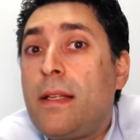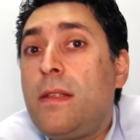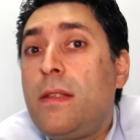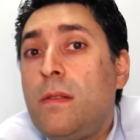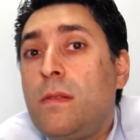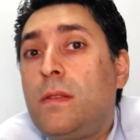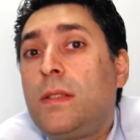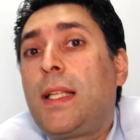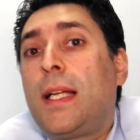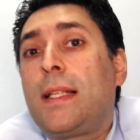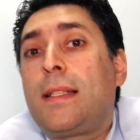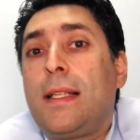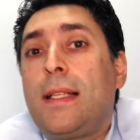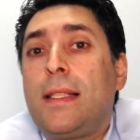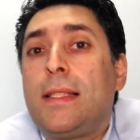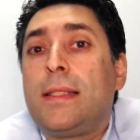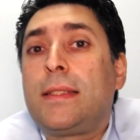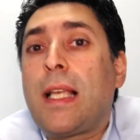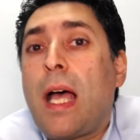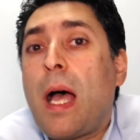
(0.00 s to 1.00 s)
new that
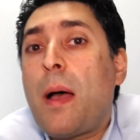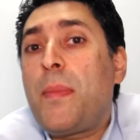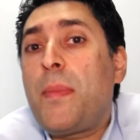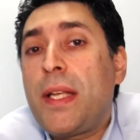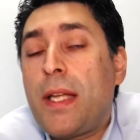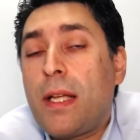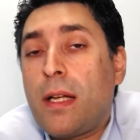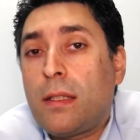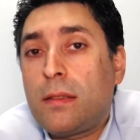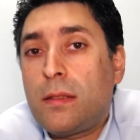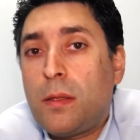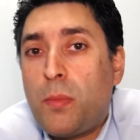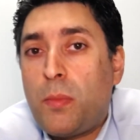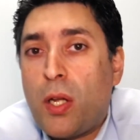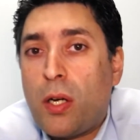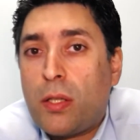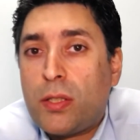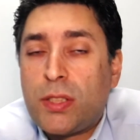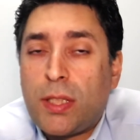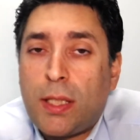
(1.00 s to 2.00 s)
is happening on the
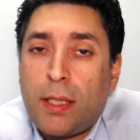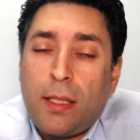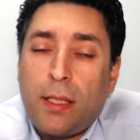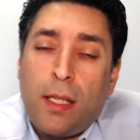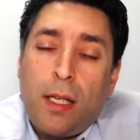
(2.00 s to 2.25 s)
blockchain.